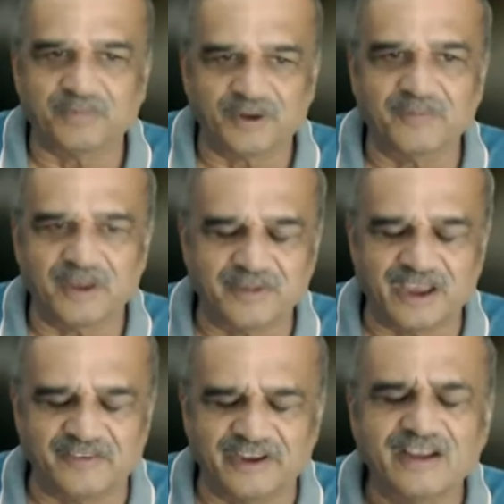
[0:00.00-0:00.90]
people may be
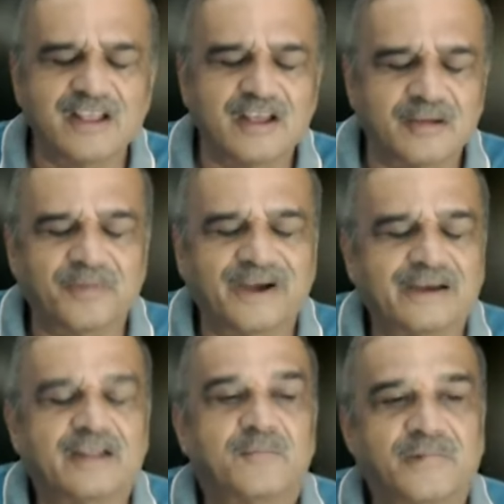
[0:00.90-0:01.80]
having,
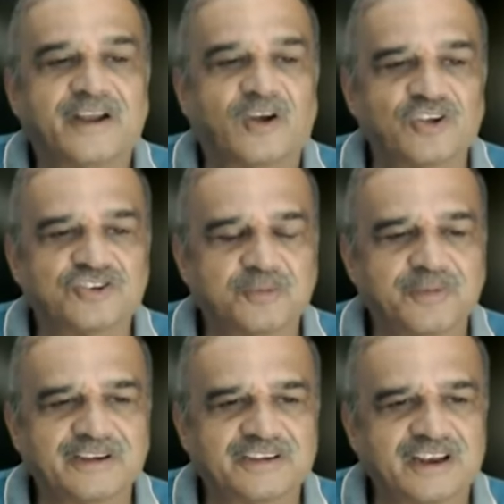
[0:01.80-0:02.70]
but the
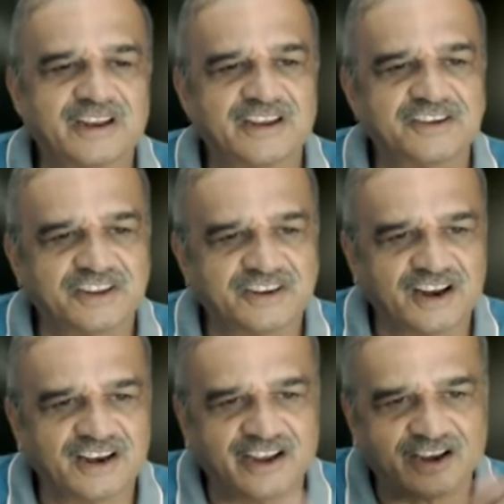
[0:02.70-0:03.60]
constipation is
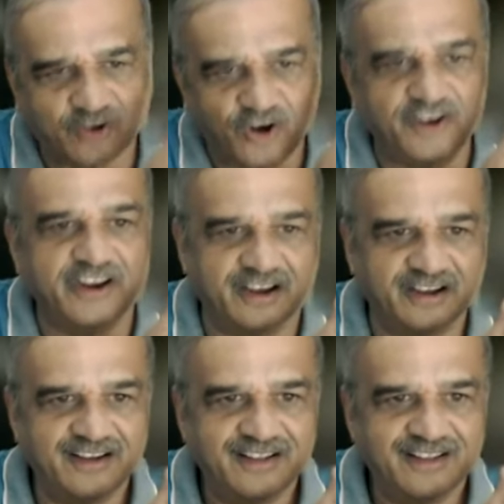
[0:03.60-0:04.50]
generally chronic.
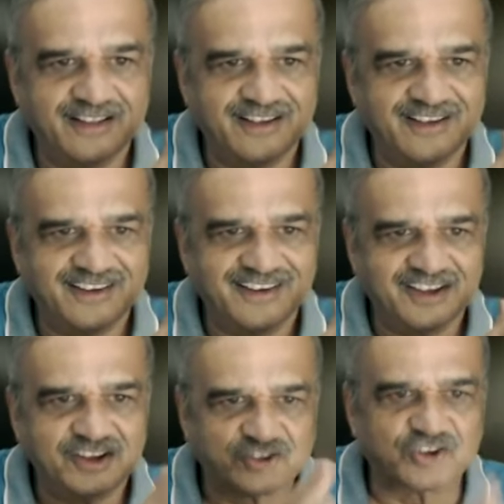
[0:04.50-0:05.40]

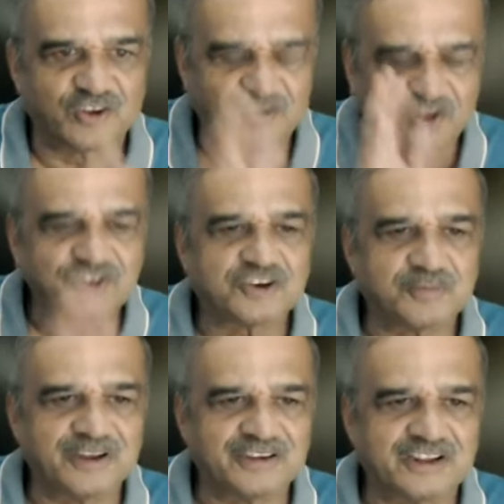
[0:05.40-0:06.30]
So
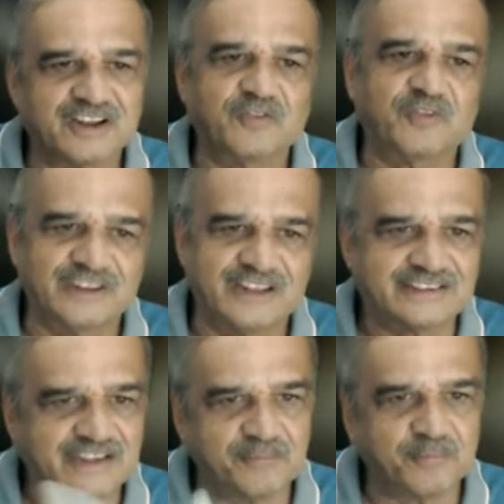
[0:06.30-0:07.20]
constipation with the
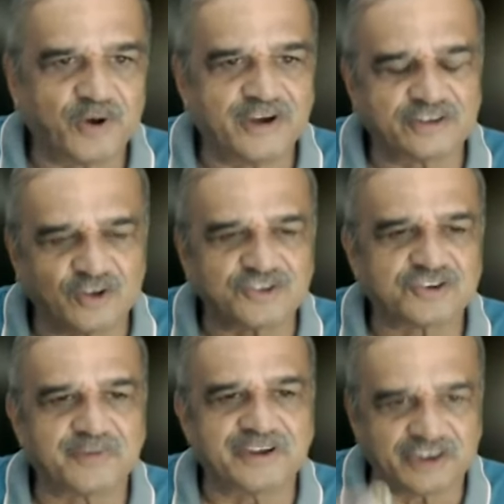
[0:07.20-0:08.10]
same points,
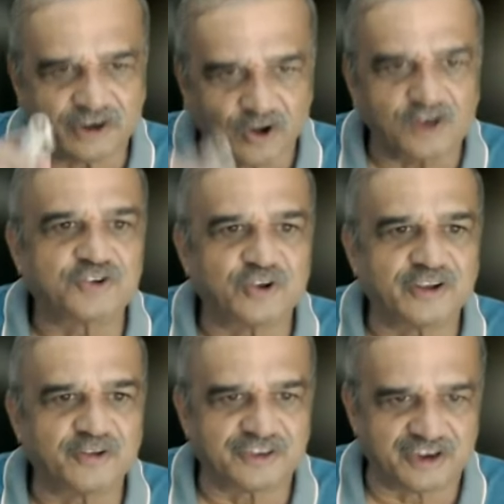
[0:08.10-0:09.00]
constipation also
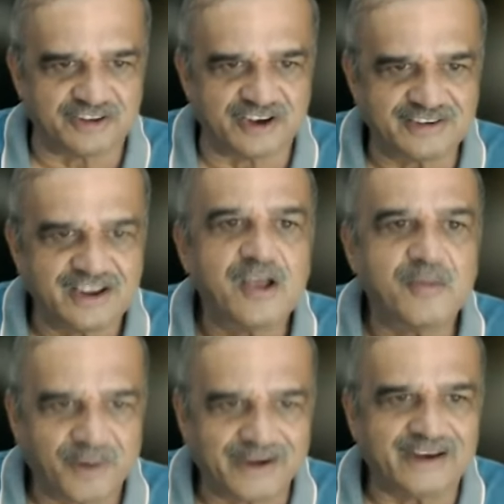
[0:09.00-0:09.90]
gives results,
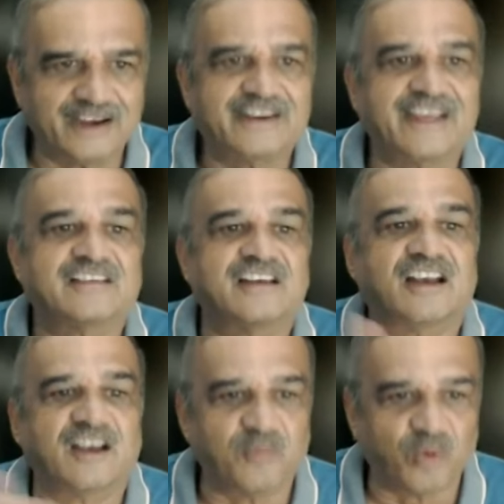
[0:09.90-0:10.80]
but it takes
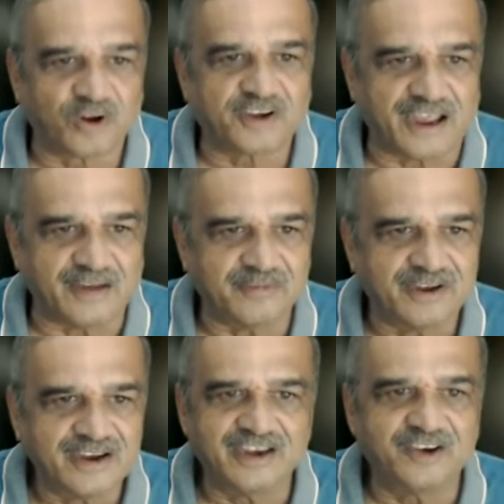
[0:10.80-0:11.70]
little more time.
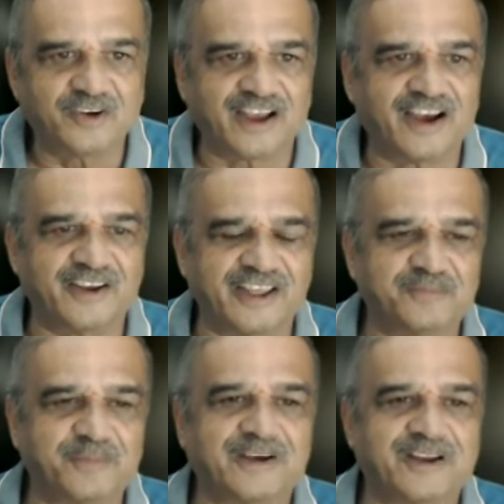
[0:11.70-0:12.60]
You cannot
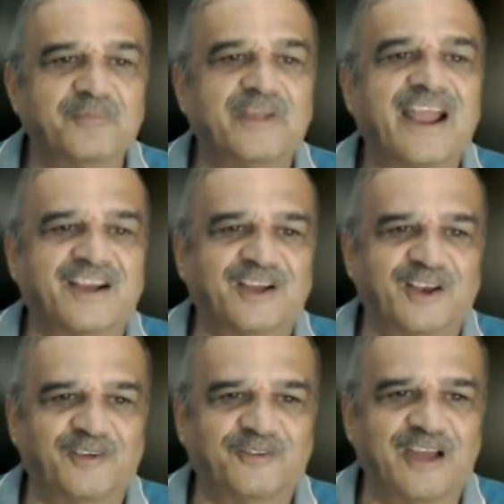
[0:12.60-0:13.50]
expect a
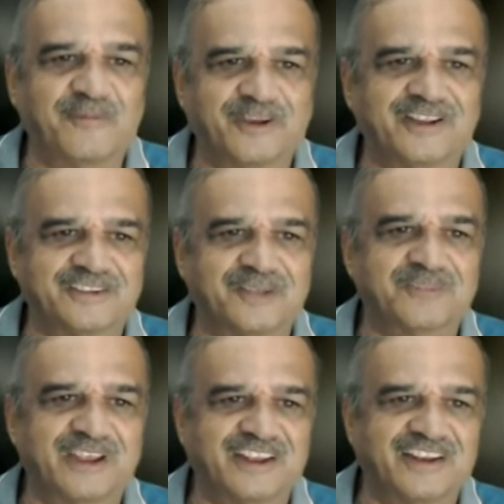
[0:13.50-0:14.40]
miracle of happening
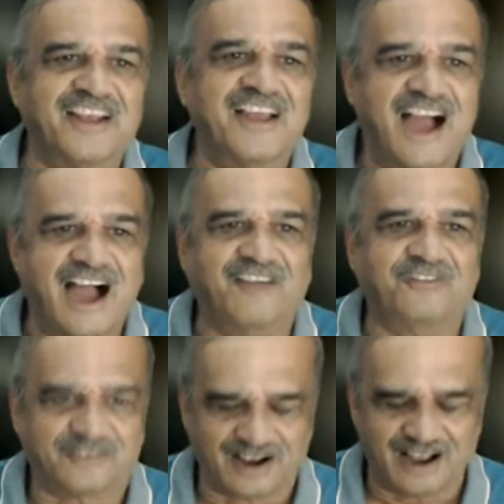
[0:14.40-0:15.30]
something in
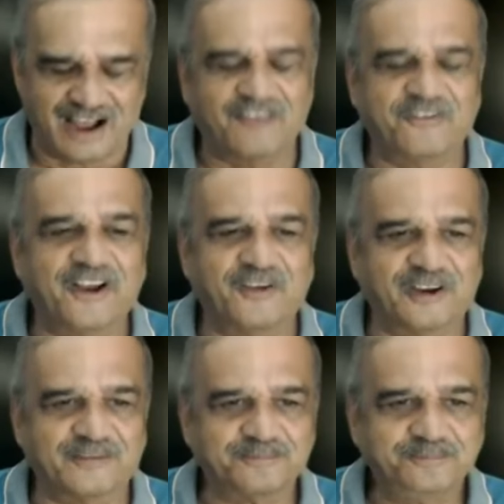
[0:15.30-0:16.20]
half an
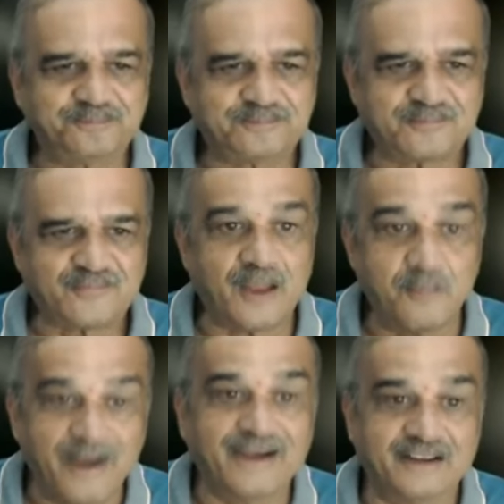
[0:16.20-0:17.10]
hour. But